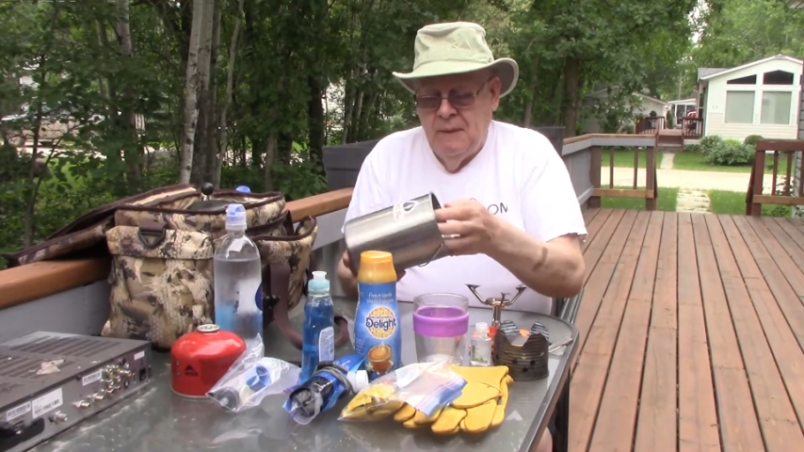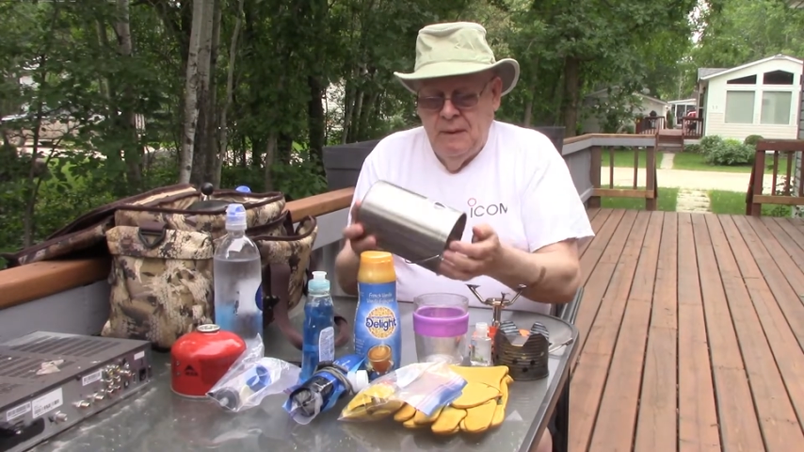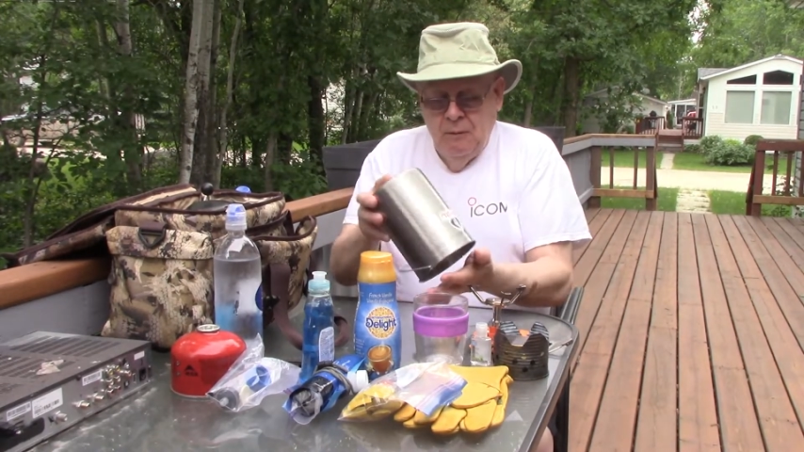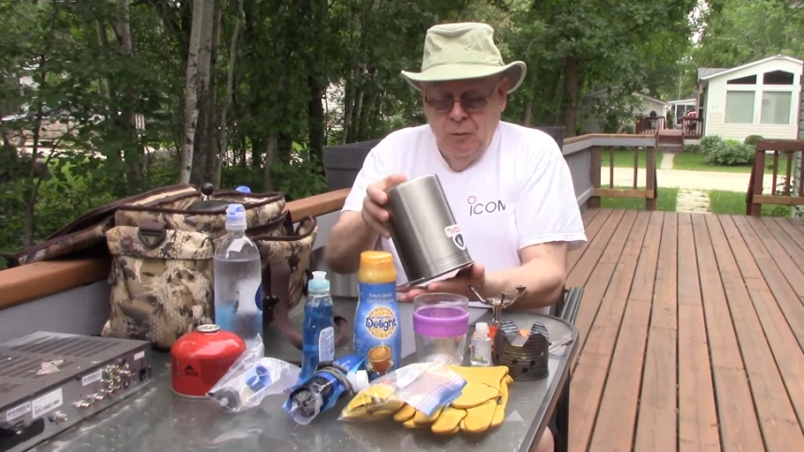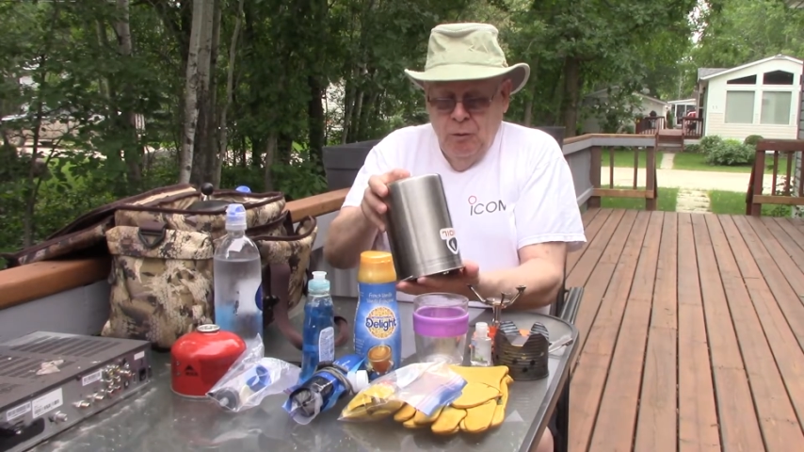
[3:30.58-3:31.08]

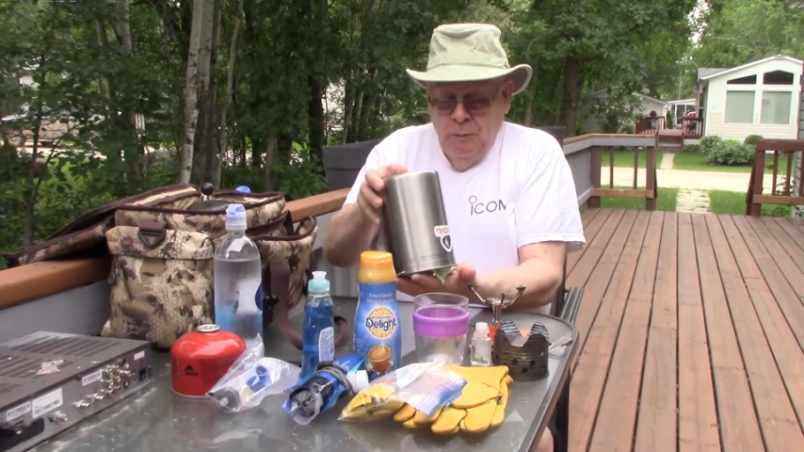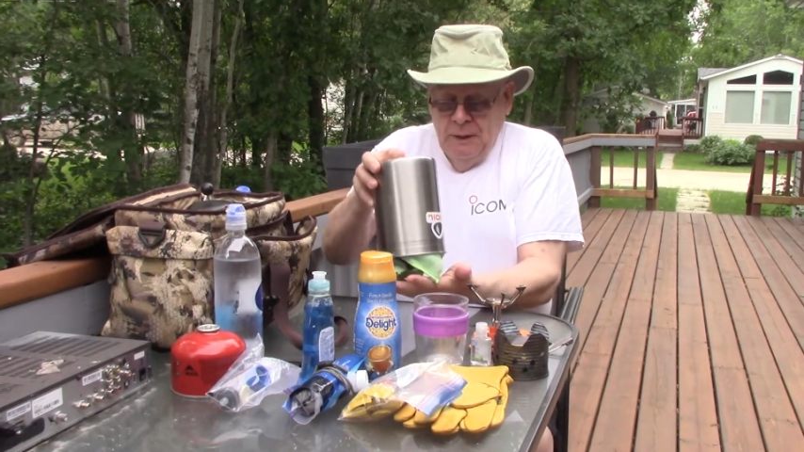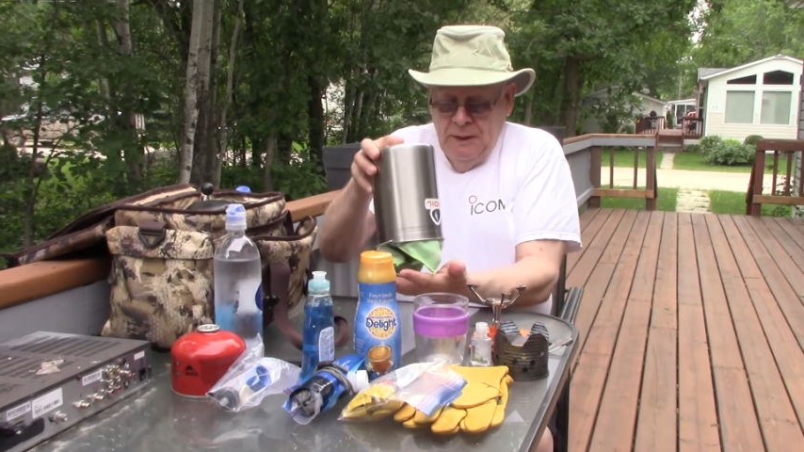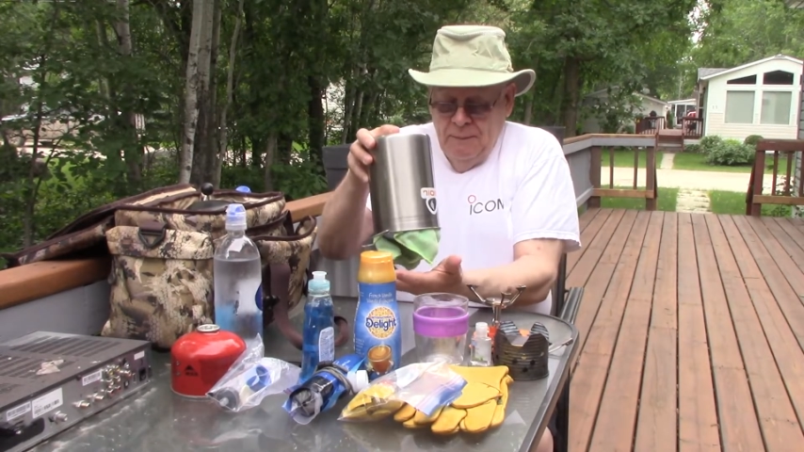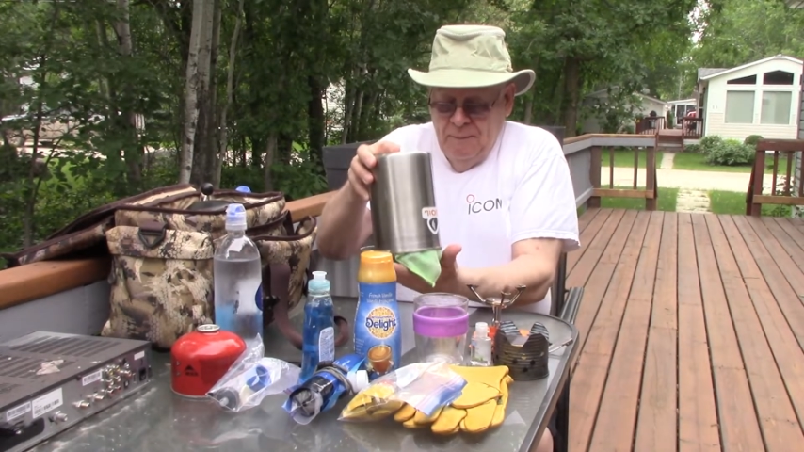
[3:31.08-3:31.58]

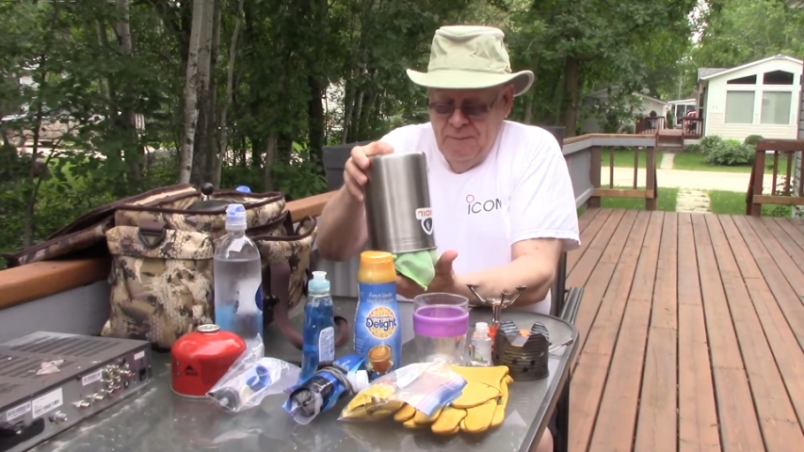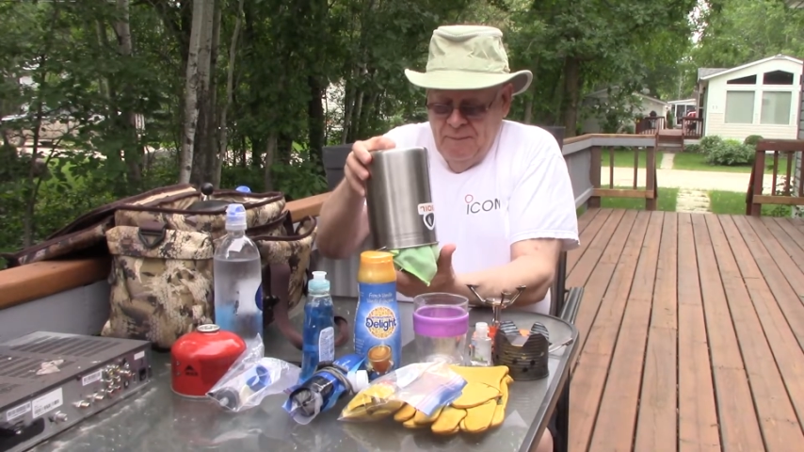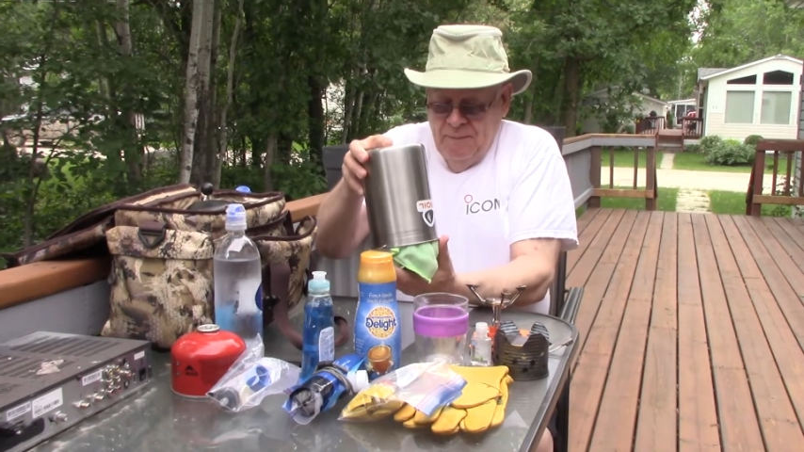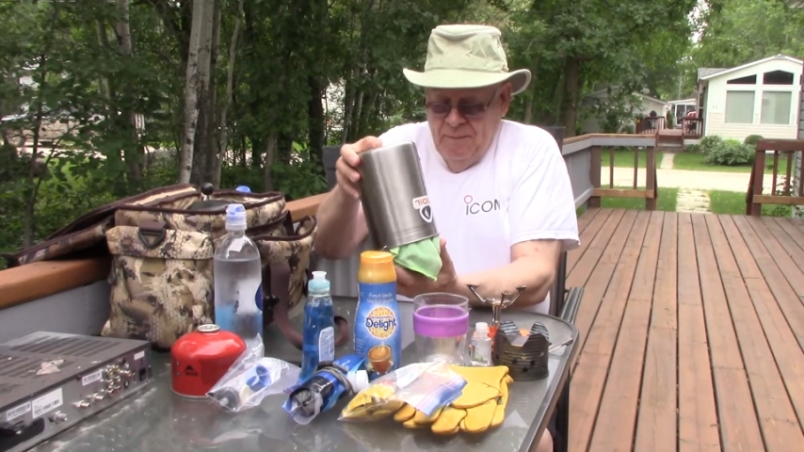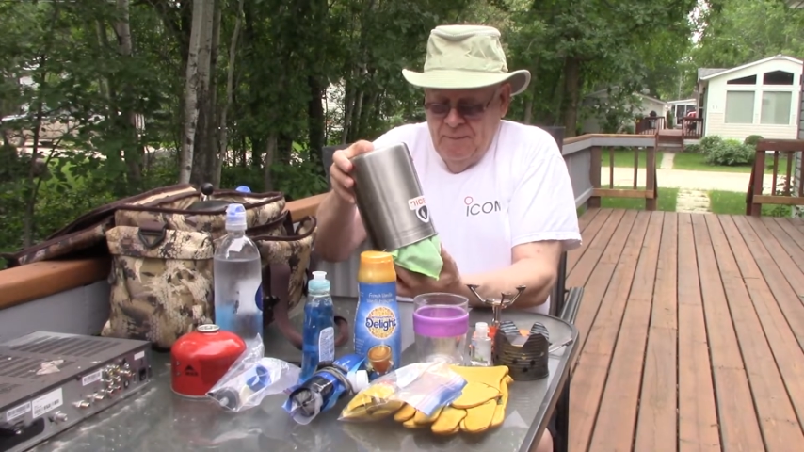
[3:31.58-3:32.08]
normally,
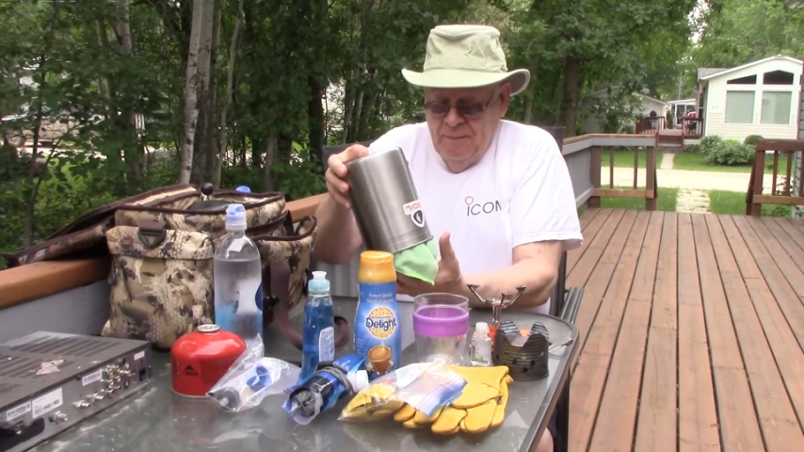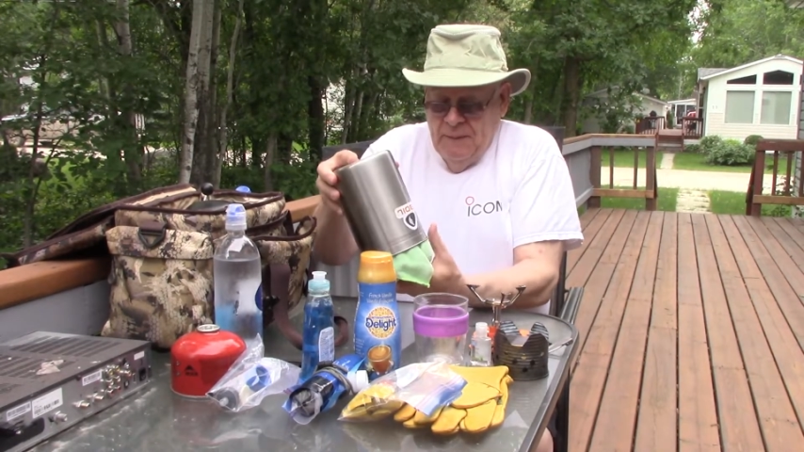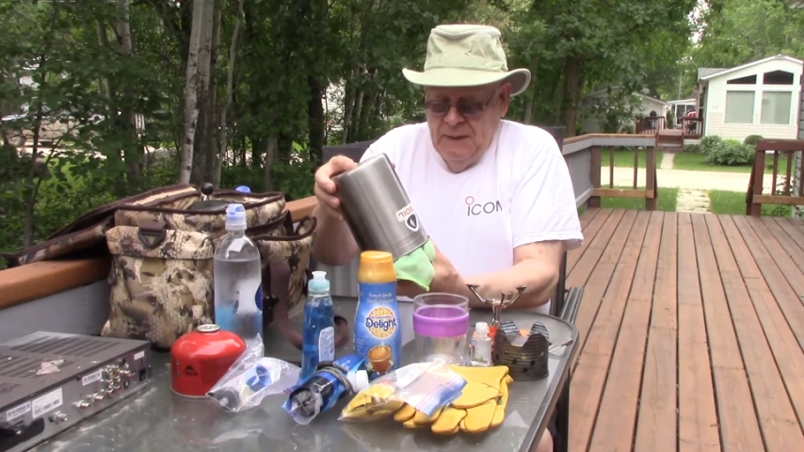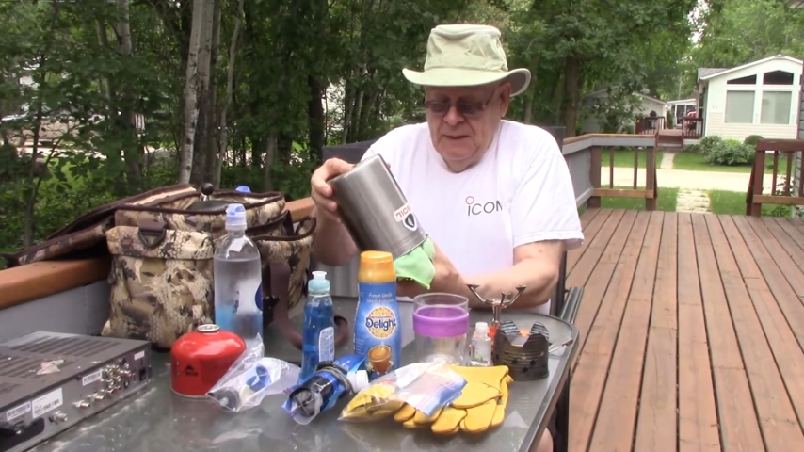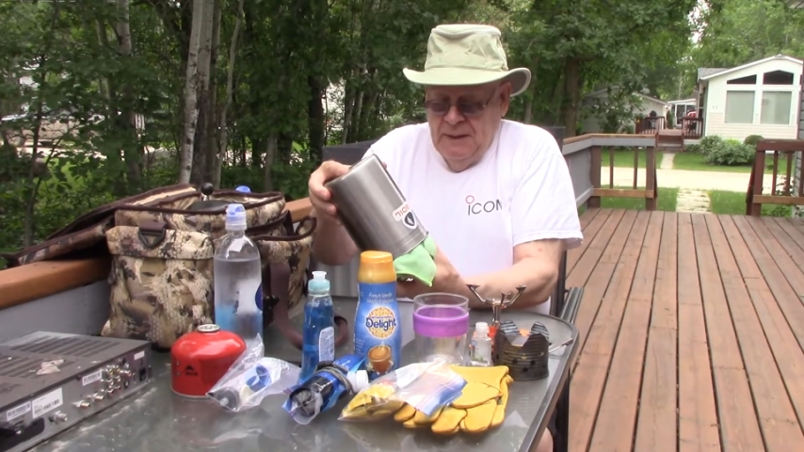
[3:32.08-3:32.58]

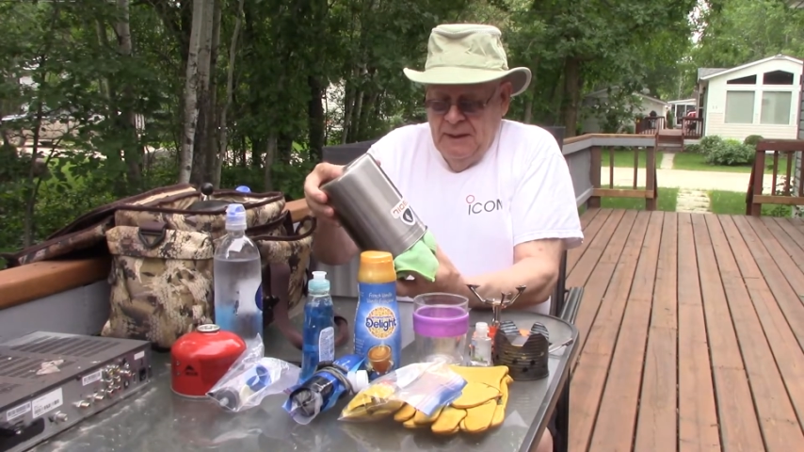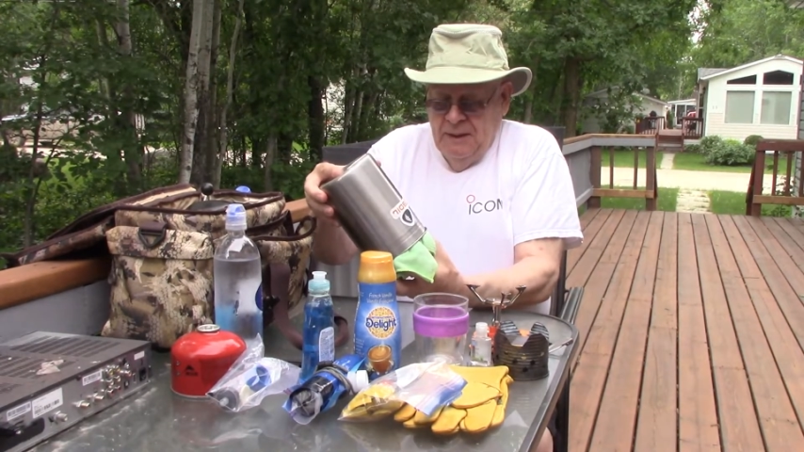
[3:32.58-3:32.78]
yeah,